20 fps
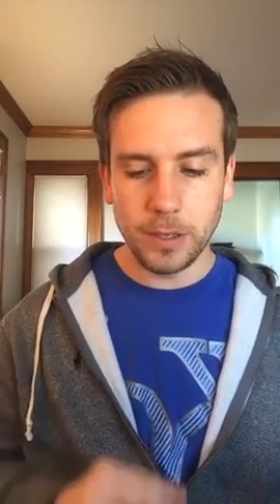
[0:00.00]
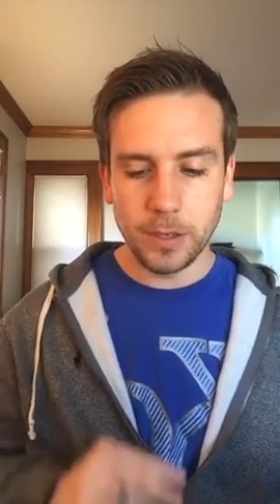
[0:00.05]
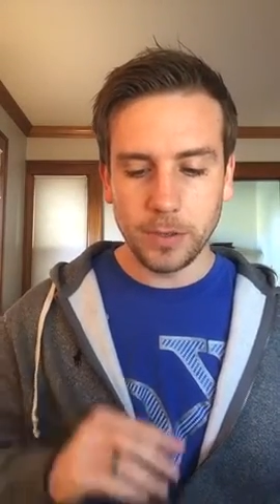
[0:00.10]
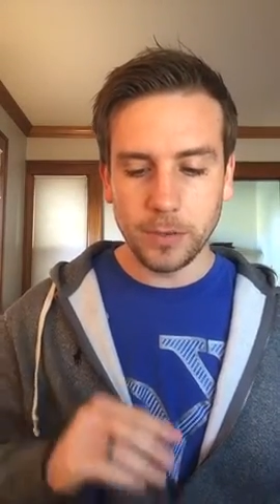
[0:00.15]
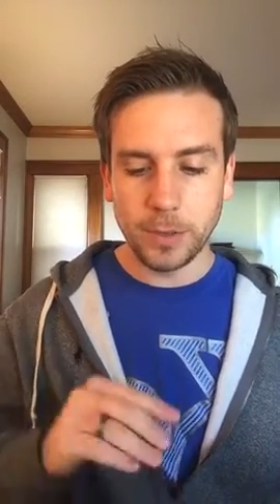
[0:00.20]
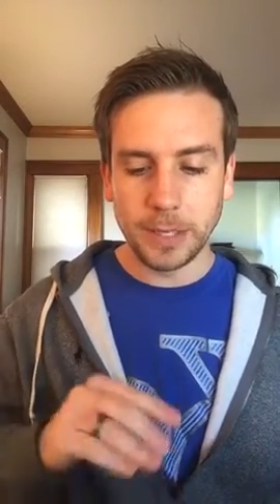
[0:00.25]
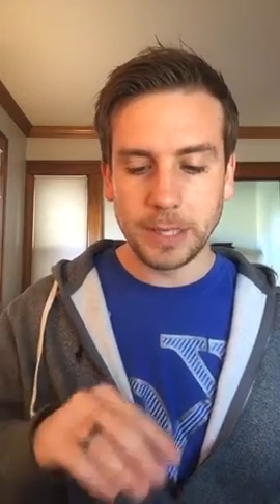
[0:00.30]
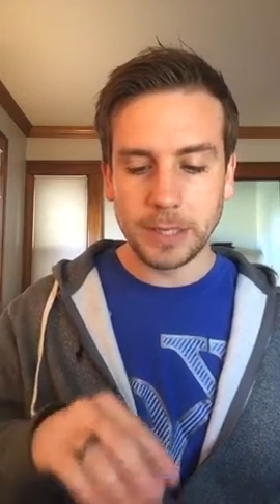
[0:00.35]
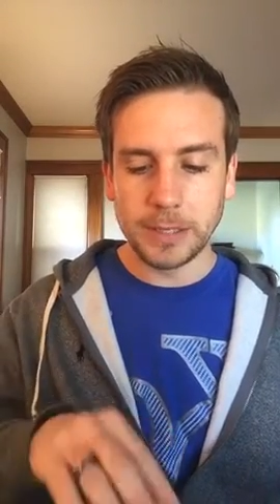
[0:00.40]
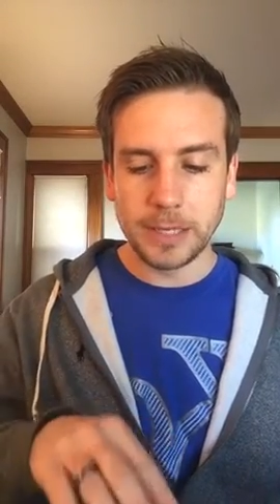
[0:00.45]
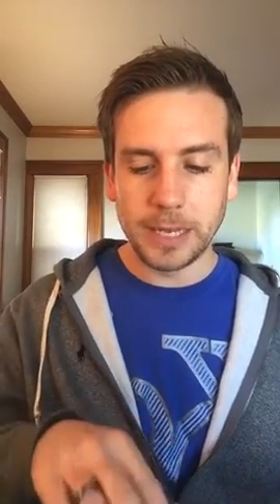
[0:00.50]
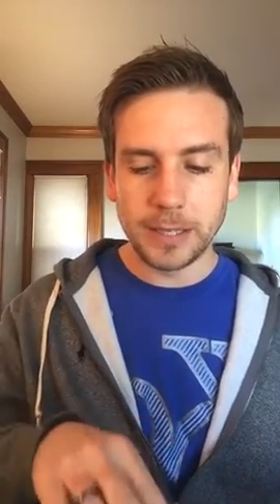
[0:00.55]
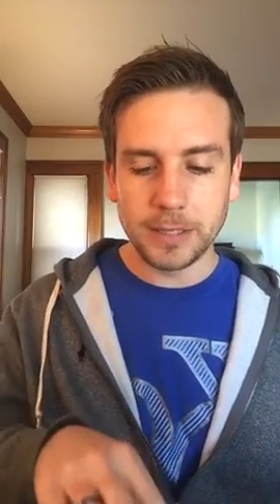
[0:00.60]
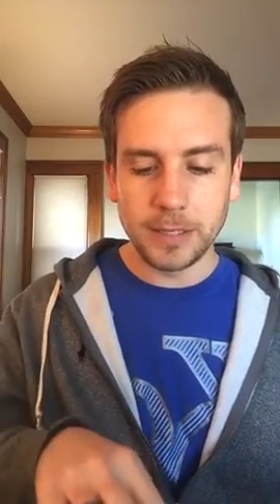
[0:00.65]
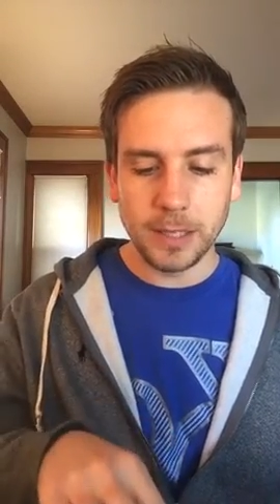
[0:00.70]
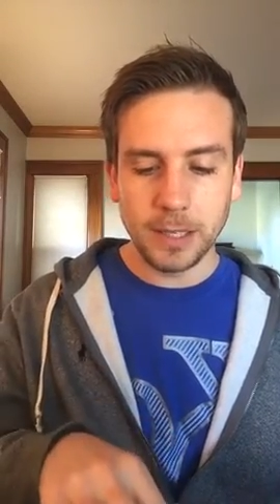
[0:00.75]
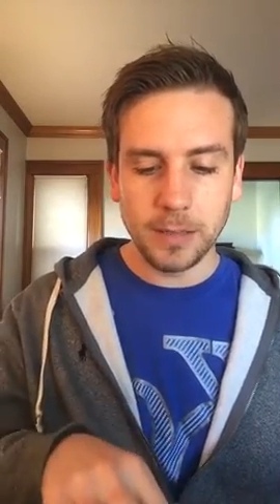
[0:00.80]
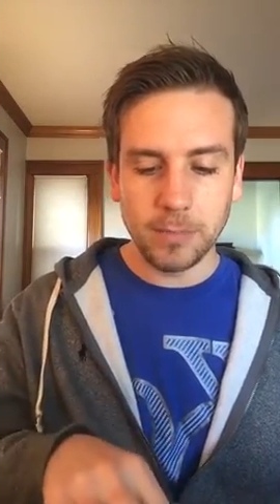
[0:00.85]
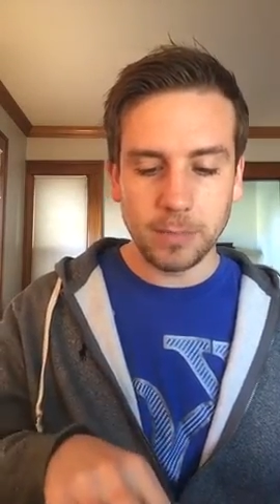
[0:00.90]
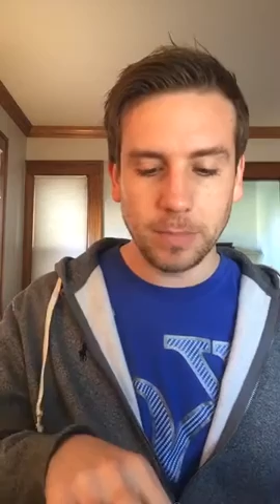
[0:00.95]
to a
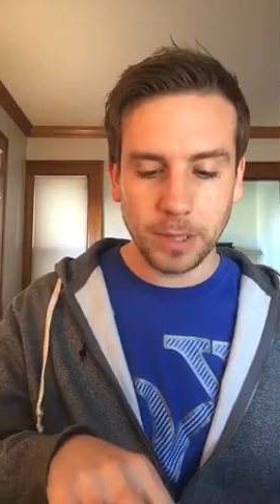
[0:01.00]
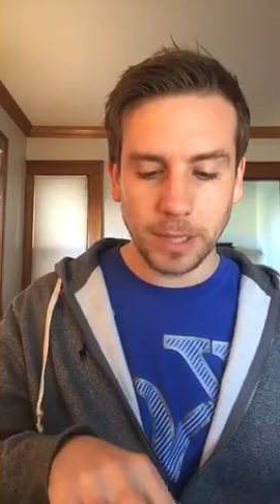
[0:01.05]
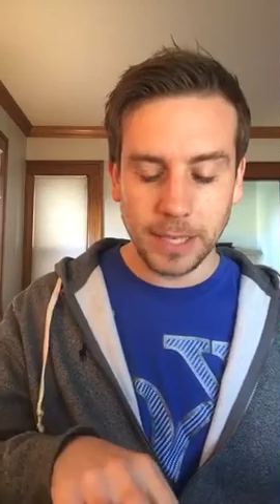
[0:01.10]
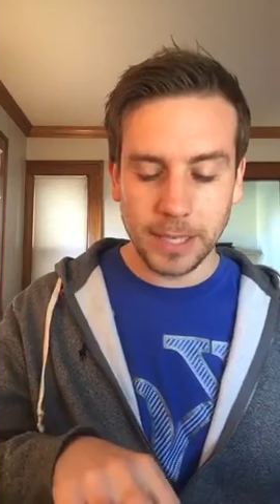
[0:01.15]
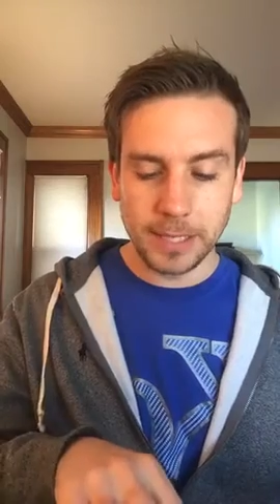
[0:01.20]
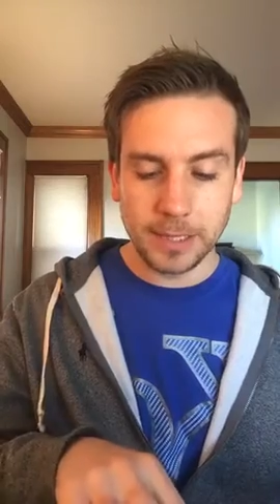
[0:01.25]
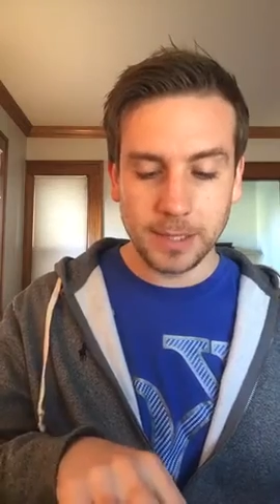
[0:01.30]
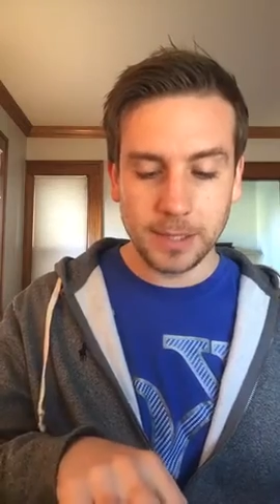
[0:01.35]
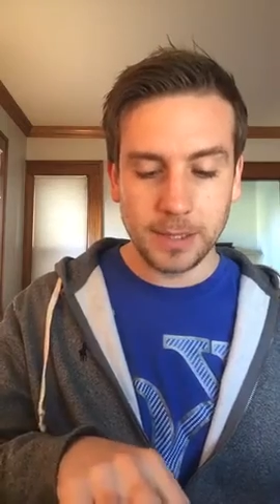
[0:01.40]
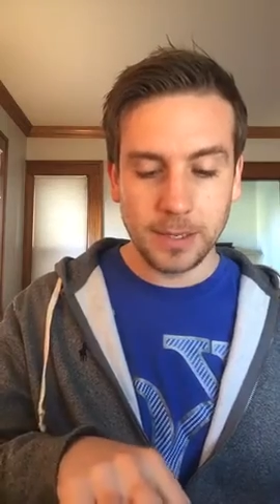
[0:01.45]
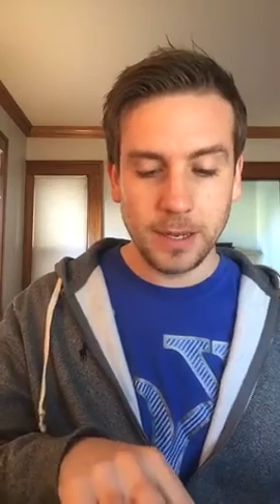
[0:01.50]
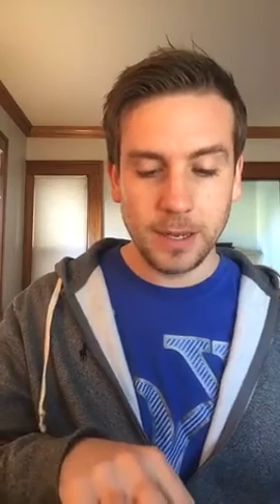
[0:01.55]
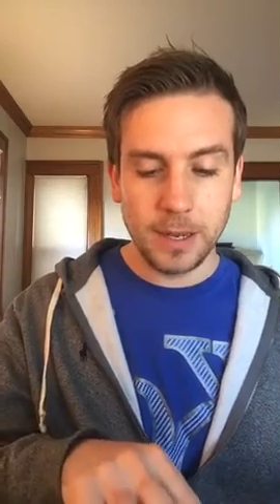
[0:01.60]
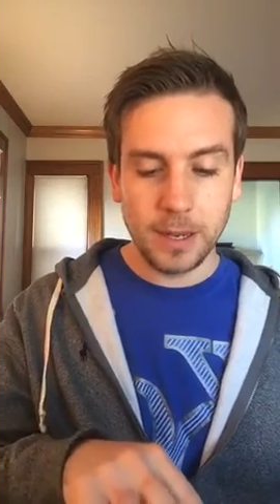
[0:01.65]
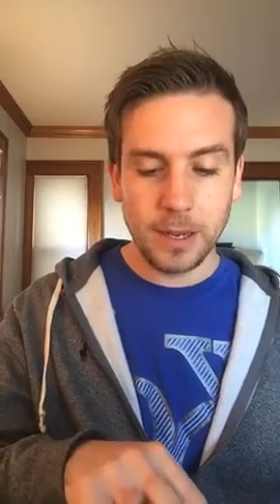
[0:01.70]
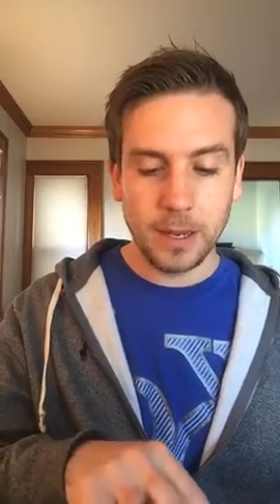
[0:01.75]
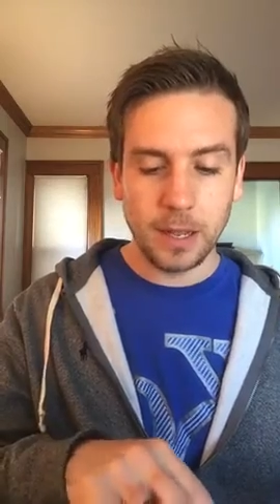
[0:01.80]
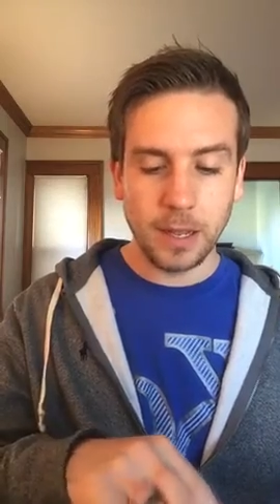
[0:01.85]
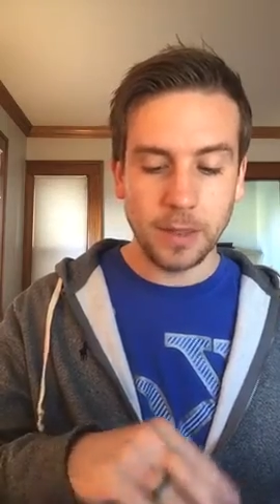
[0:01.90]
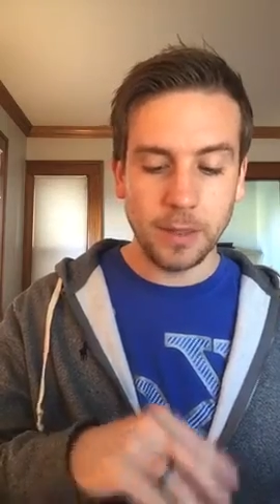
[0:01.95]
desolate place,
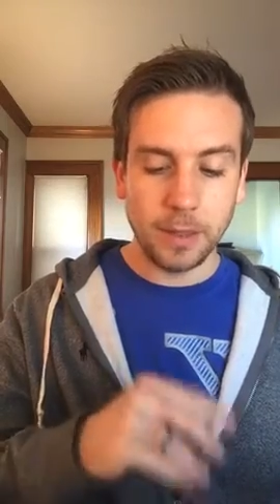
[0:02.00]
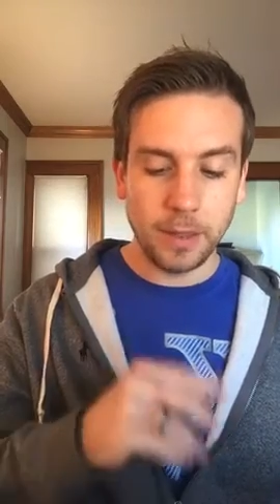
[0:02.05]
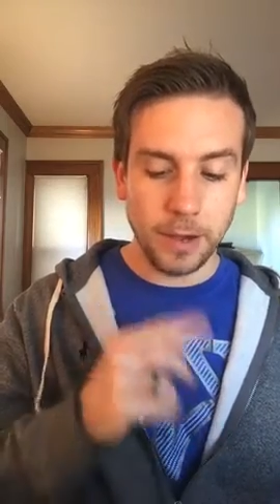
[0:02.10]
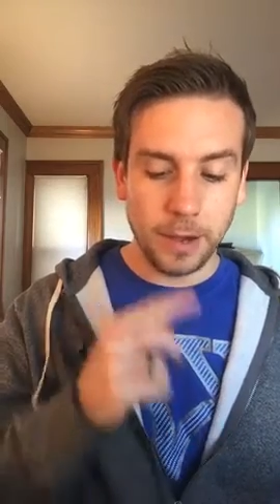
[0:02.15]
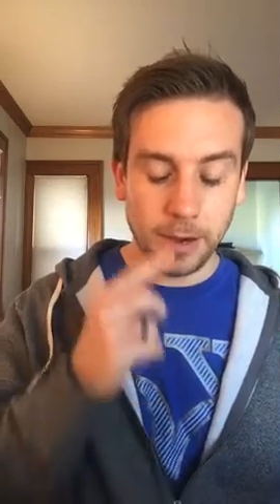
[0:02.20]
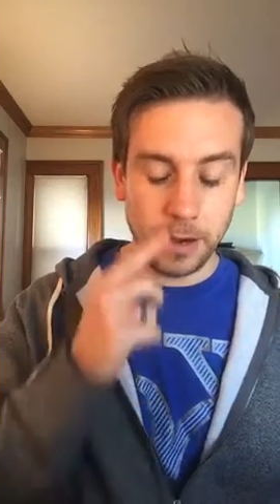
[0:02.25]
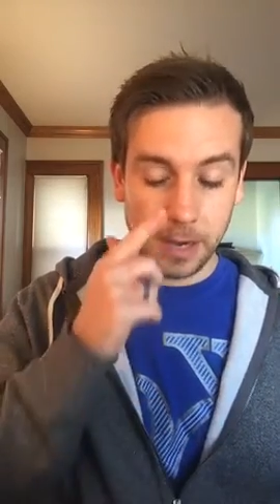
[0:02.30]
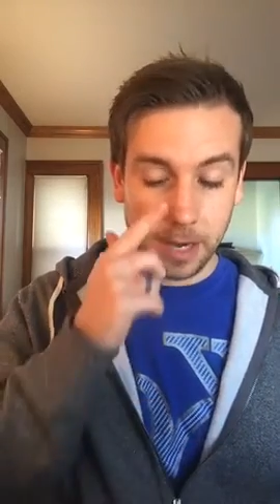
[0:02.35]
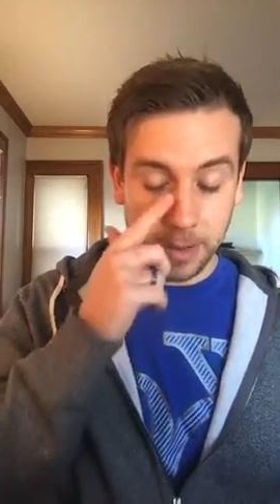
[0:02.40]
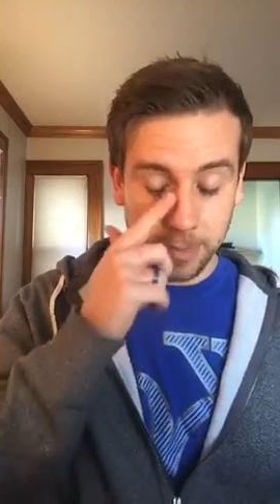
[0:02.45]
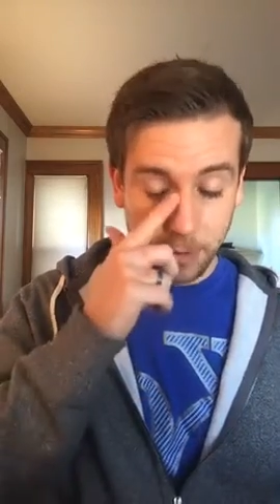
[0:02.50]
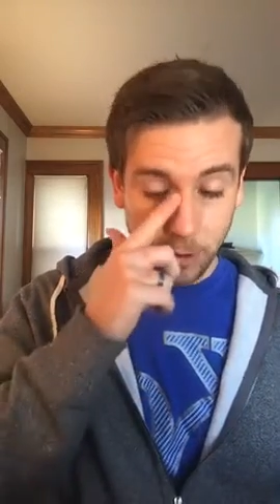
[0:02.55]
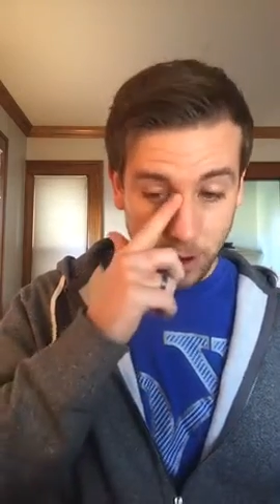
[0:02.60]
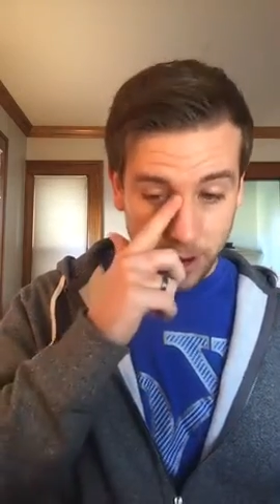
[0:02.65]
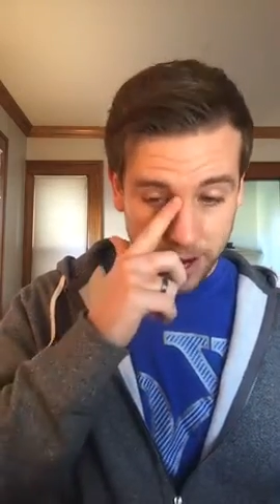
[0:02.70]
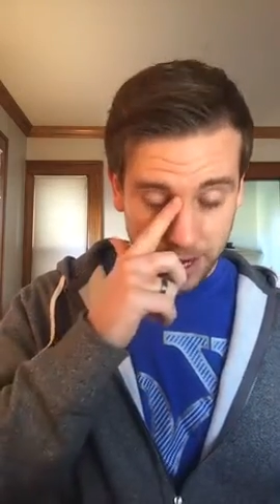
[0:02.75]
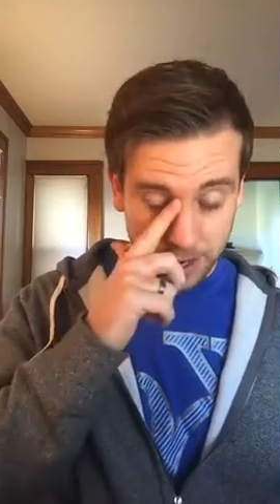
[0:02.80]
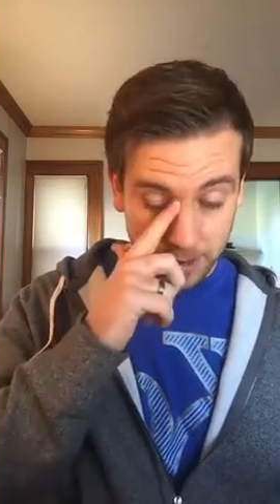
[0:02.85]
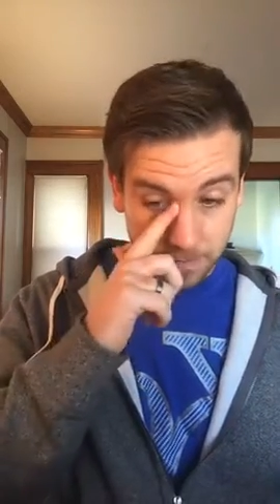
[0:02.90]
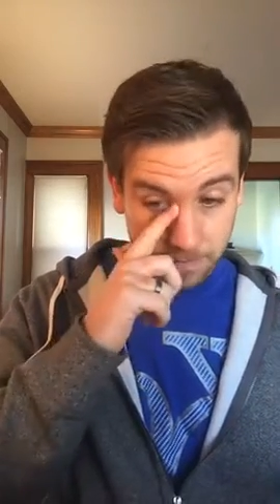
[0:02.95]
and there he
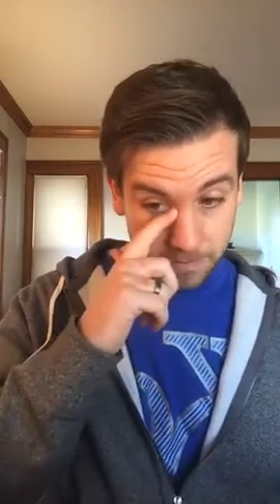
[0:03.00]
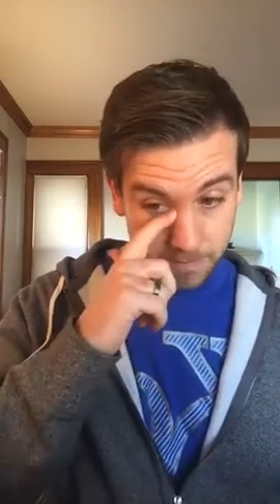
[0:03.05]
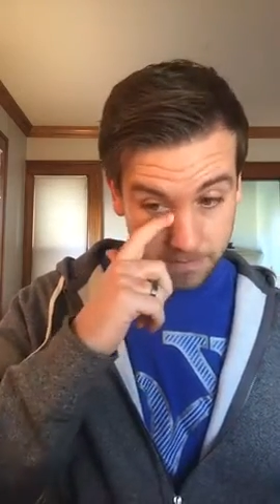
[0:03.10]
prayed.